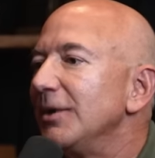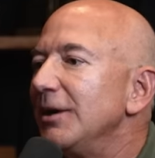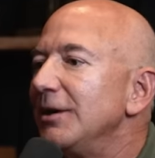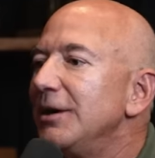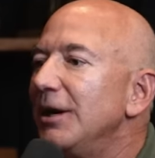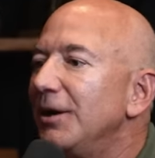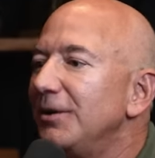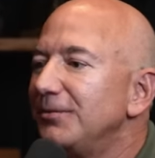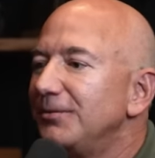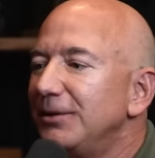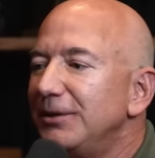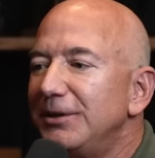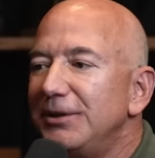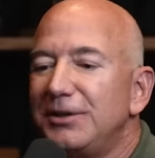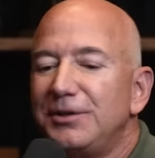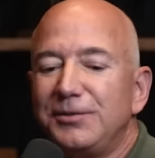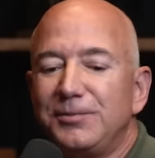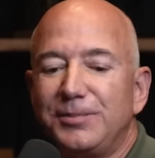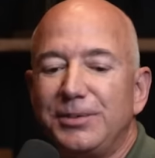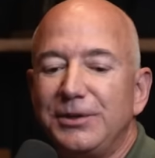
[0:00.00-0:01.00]
Yeah, they
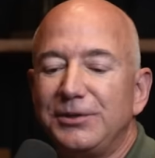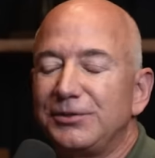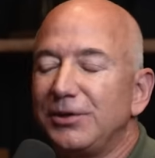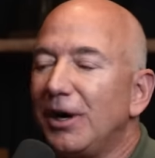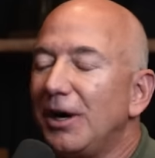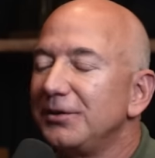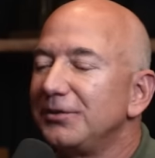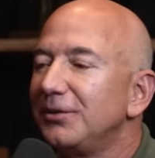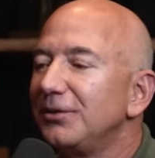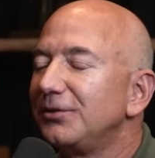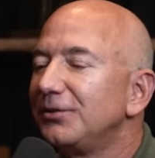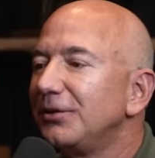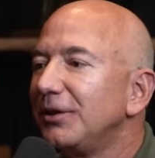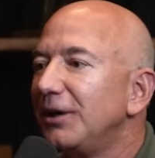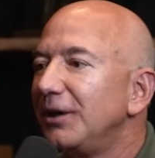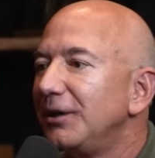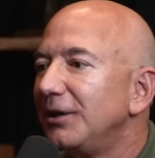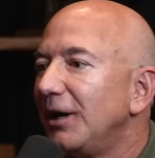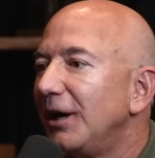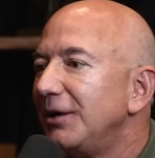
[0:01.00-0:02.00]
need to be taught to
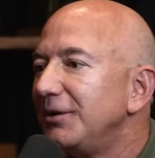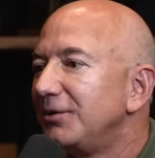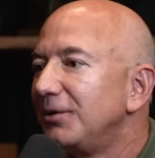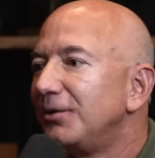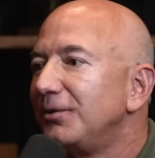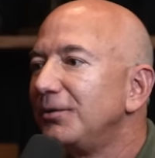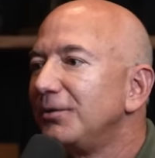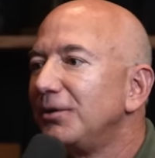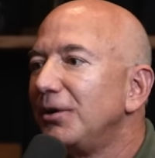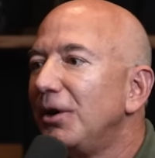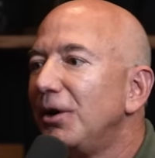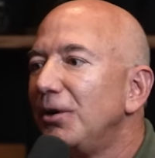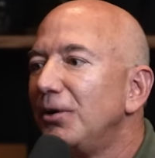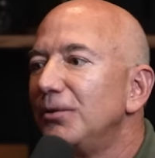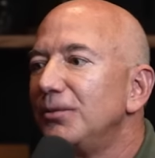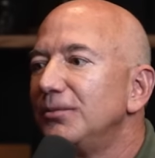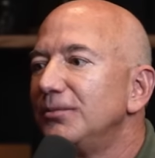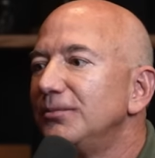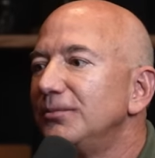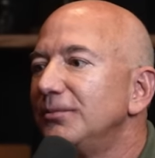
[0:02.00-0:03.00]
say "I don't
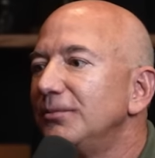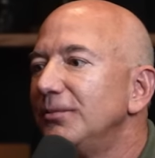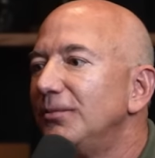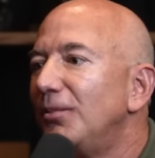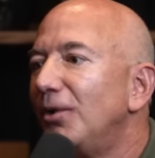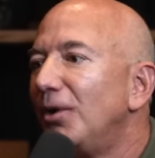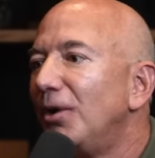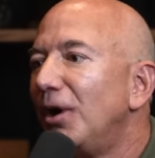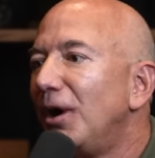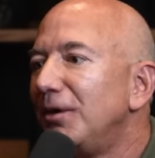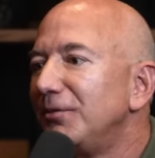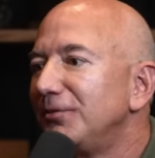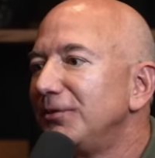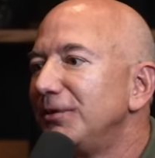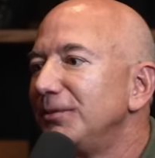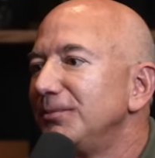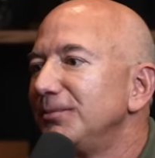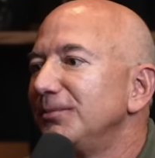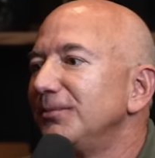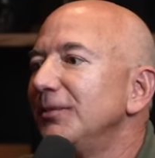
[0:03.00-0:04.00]
know" more
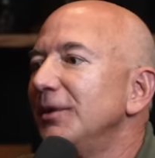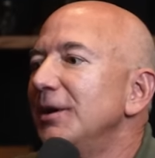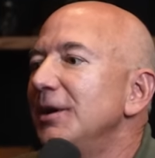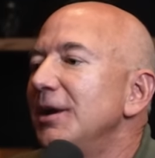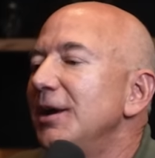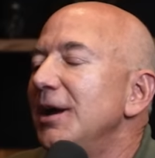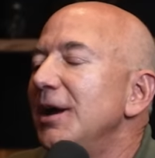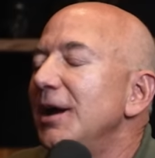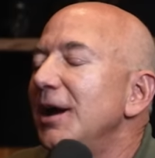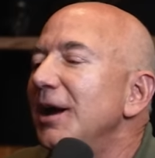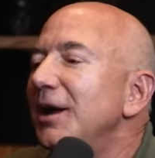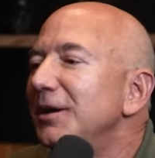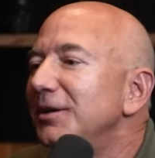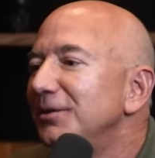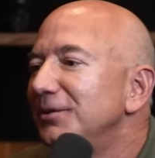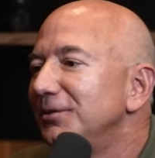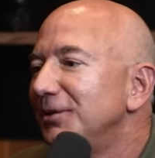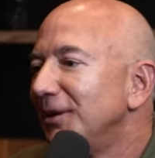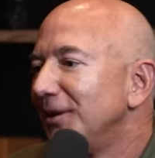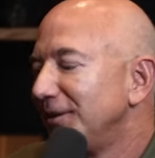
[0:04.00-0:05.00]
often. Yeah,
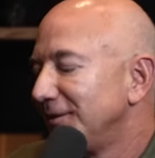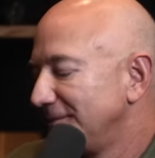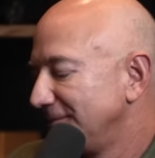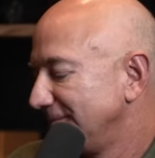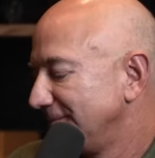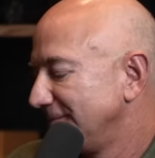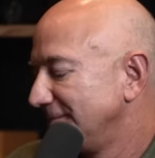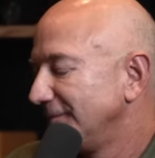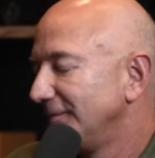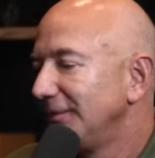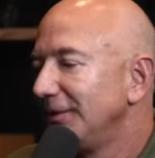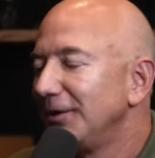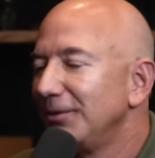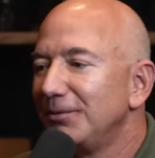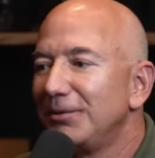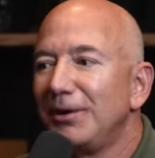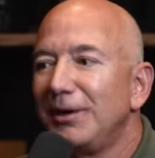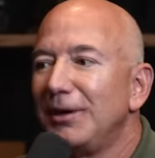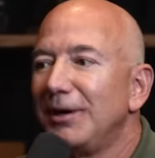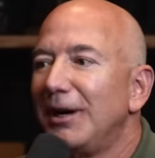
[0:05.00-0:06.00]
and
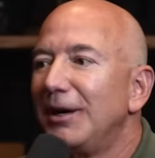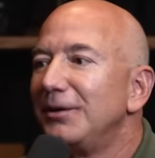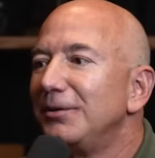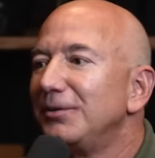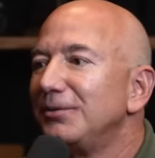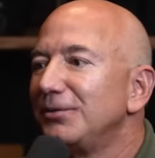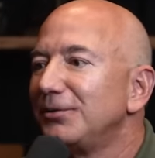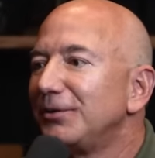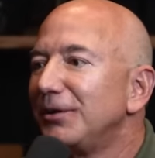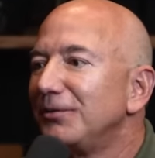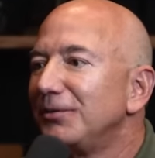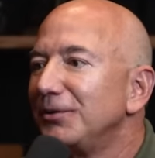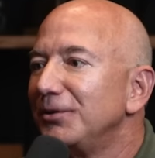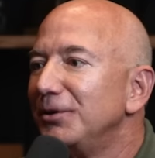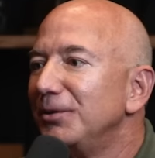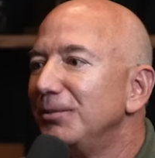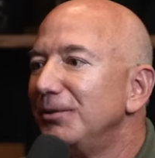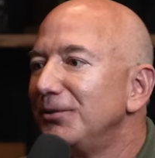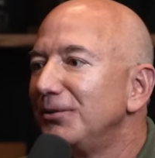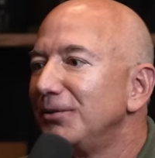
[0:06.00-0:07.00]
I know several
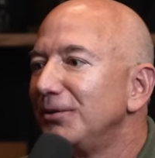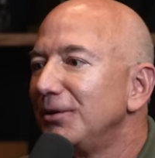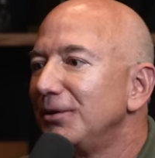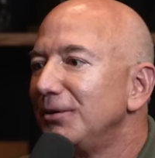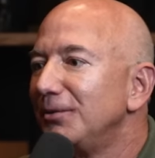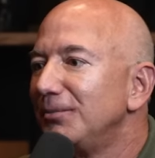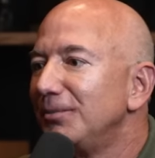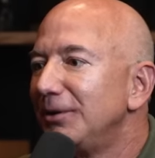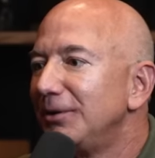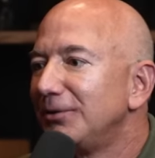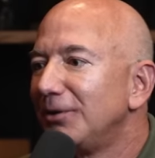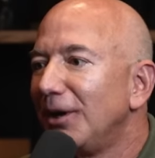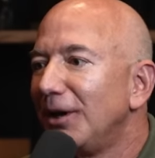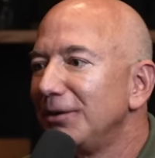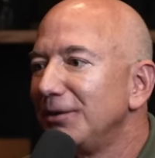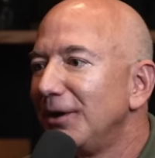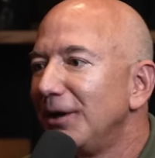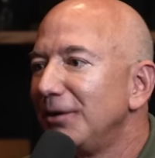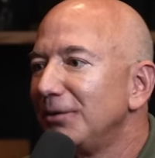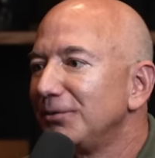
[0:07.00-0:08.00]
humans who could be
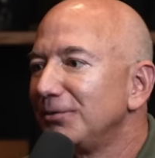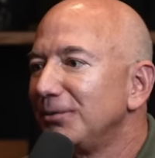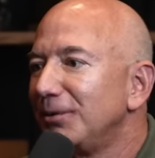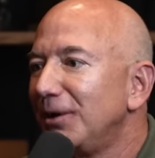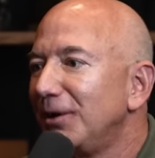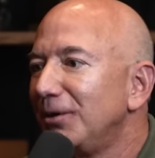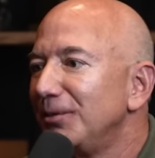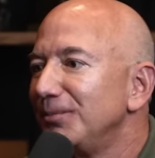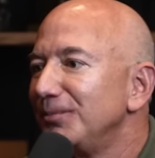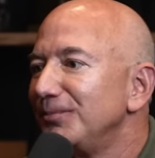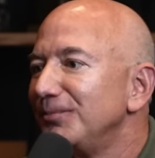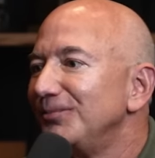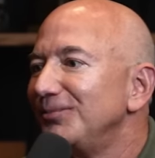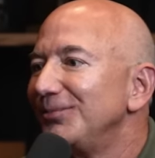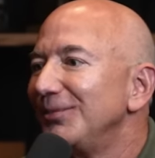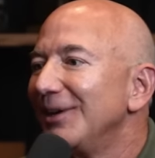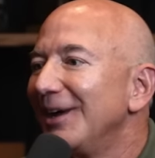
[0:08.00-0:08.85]
taught that as well. Sure.